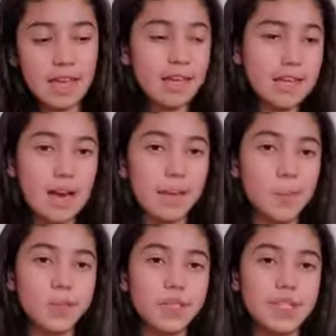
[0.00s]
And, yeah, I'm
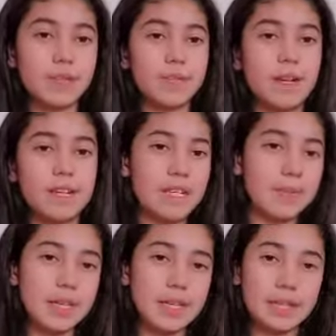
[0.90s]
holding it with my knee
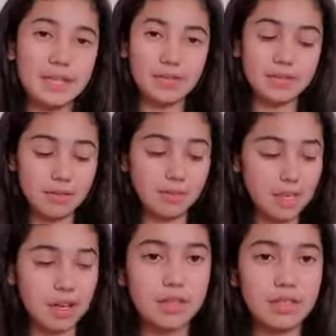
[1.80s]
because,
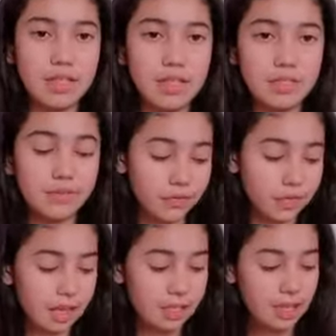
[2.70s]
you know, it's, like, a
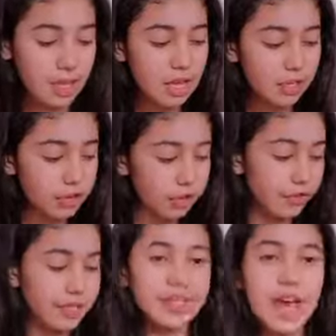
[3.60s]
flat
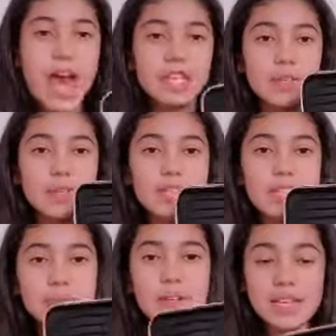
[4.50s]
surface. So this
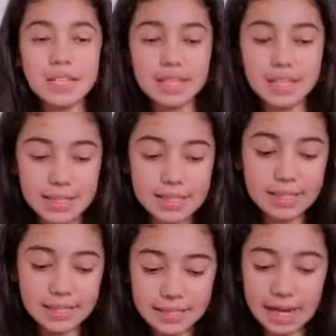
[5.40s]
is what in, is
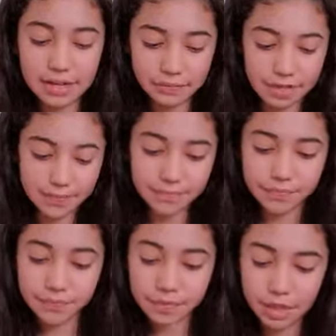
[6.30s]
inside of it.
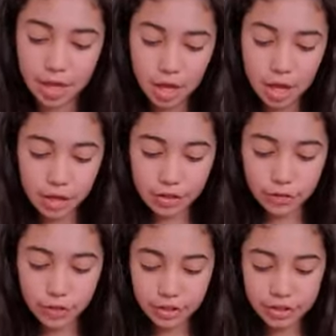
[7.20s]
So
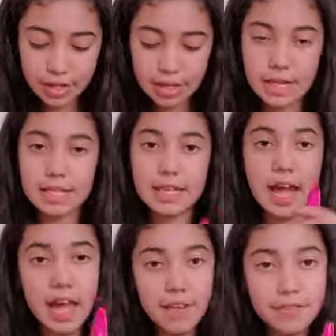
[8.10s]
the first thing is
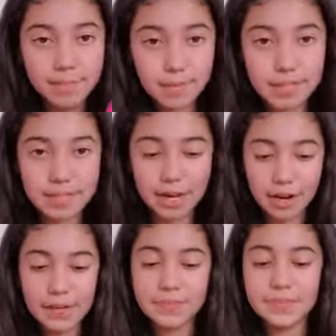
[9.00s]
I have some
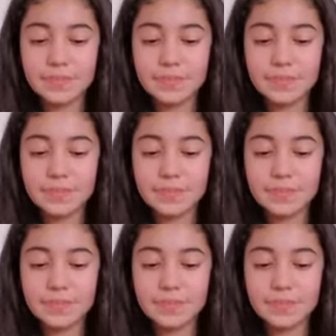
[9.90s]
mascara.